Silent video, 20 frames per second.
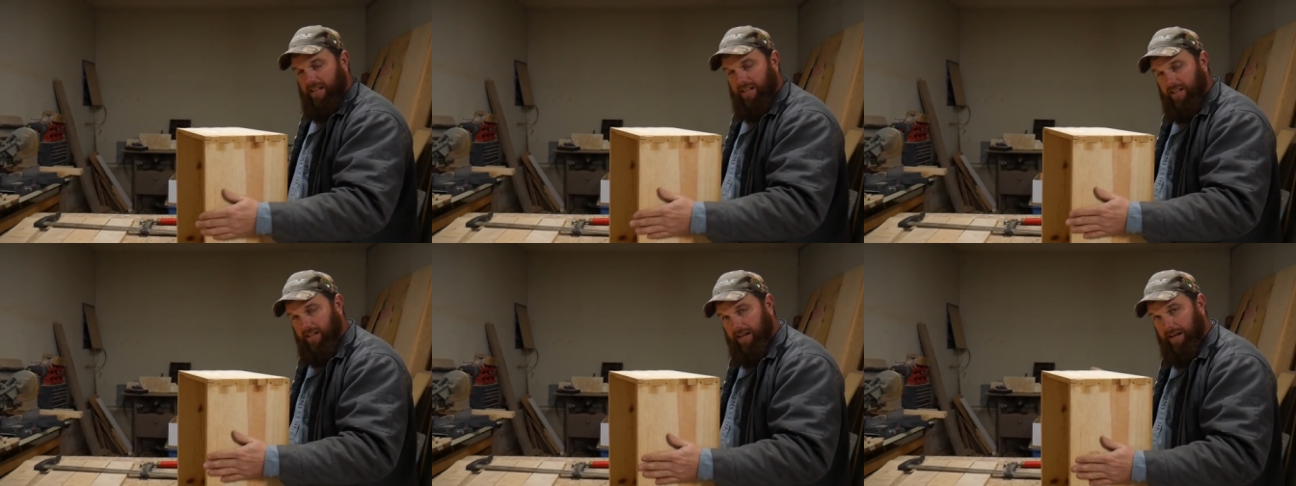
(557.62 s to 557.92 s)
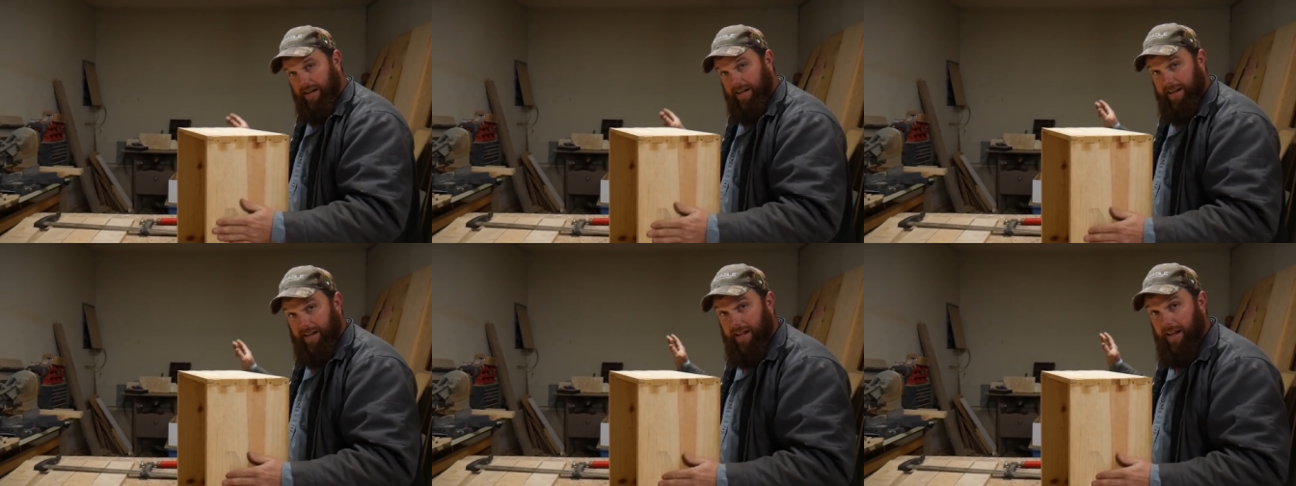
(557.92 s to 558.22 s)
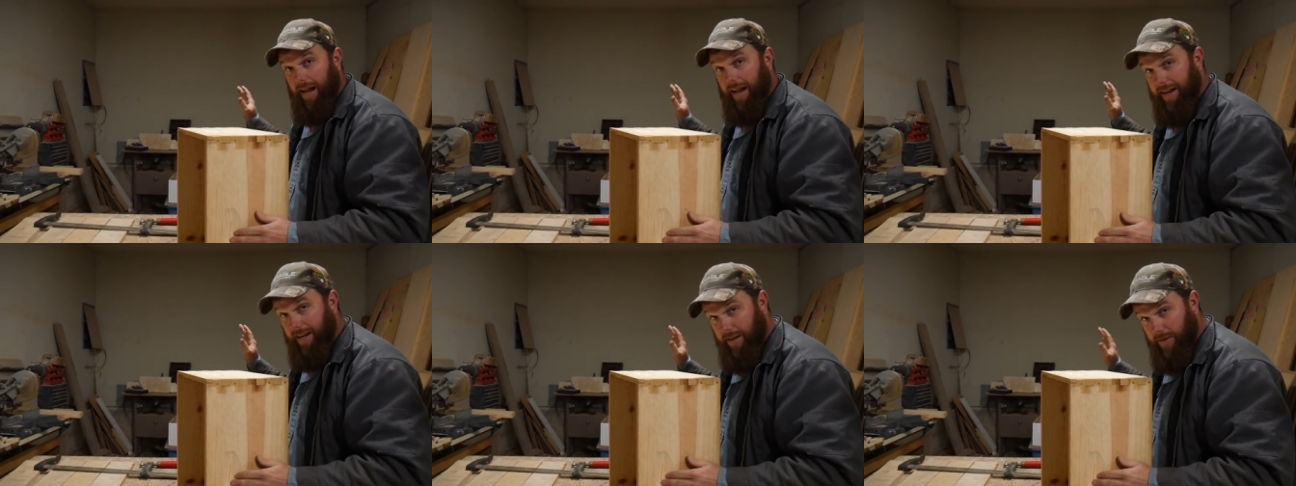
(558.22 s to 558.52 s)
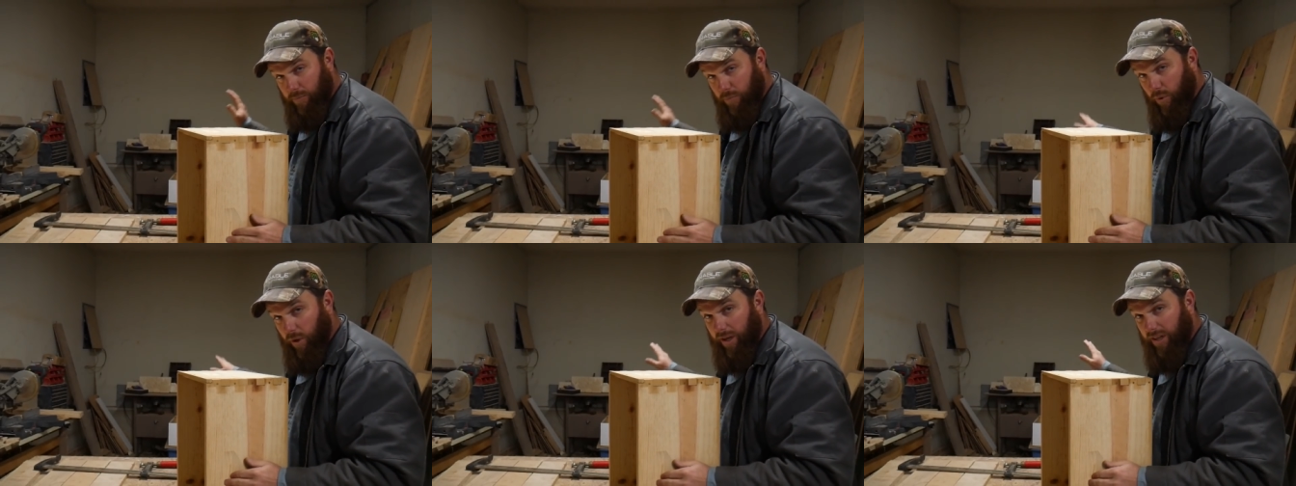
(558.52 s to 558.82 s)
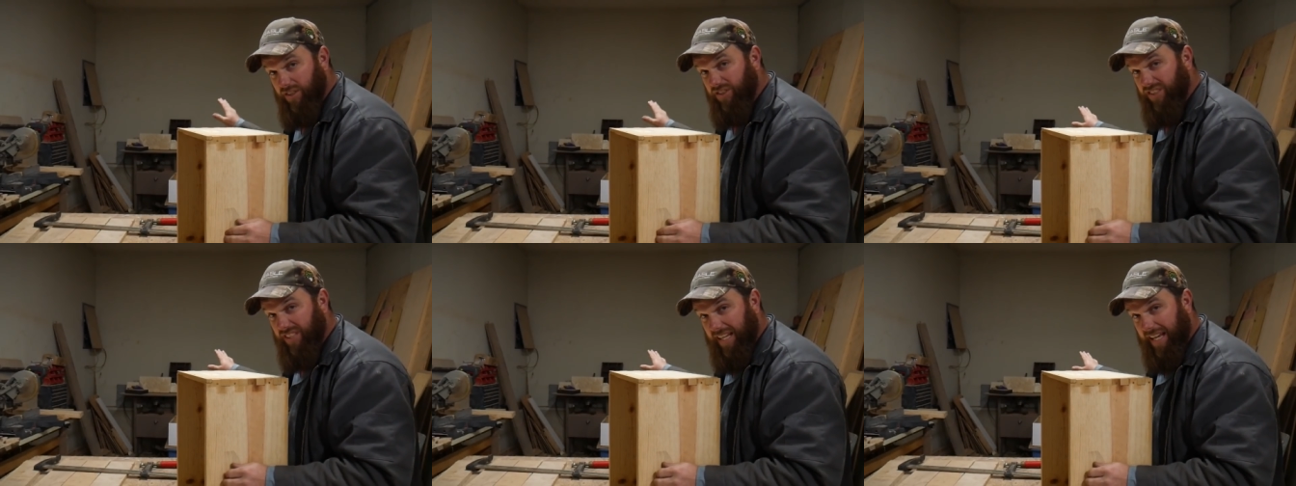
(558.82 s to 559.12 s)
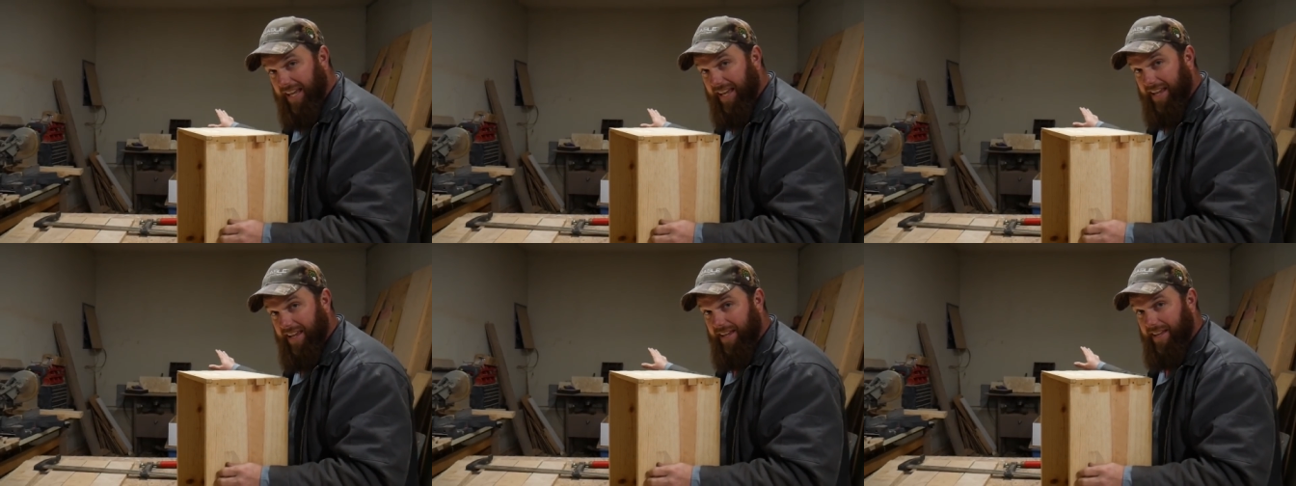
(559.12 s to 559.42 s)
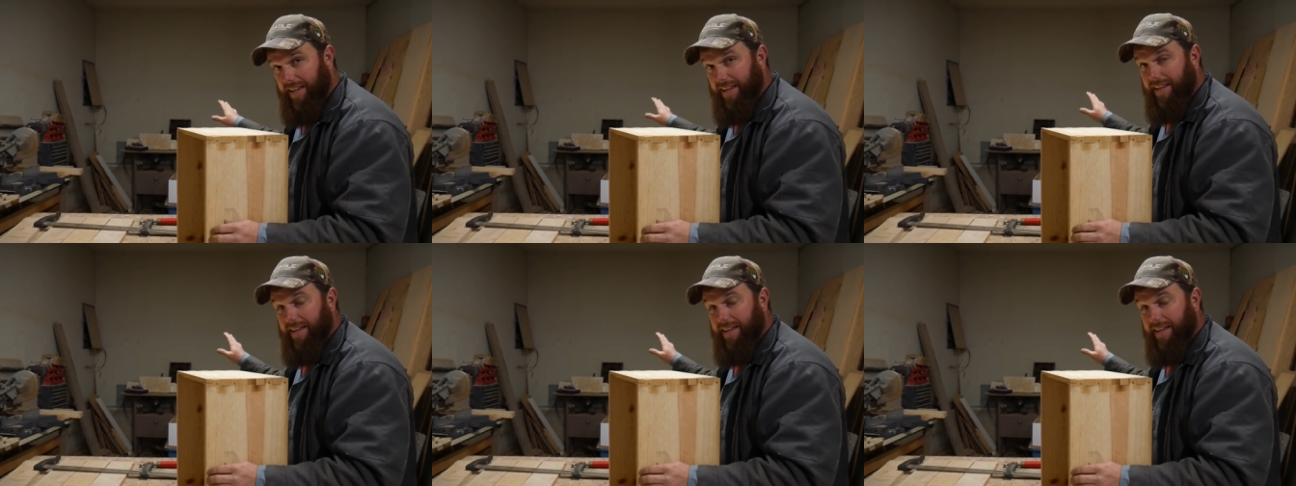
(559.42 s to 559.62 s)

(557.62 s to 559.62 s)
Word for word: Like I did, I will say